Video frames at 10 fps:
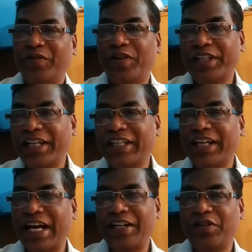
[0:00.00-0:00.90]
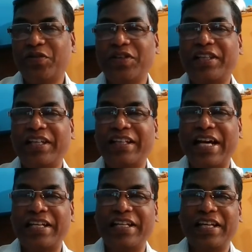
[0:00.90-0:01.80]
On the other hand, don't think
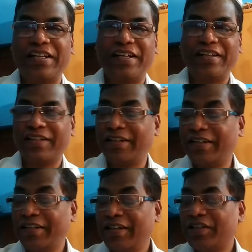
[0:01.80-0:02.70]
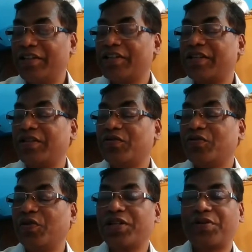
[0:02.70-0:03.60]
that the Justin
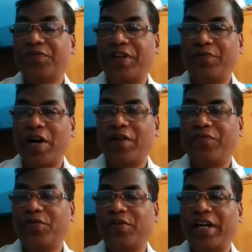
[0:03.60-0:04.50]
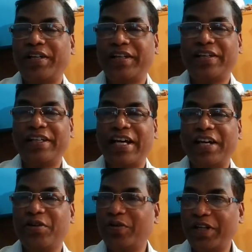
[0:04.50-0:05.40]
was very powerful and then he
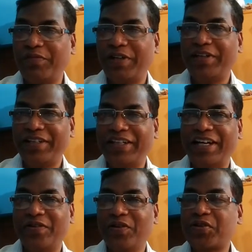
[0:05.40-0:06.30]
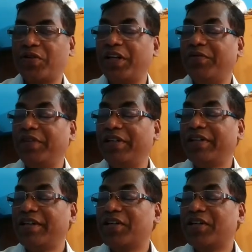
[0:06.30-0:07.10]
had no enemy. He had also enemy.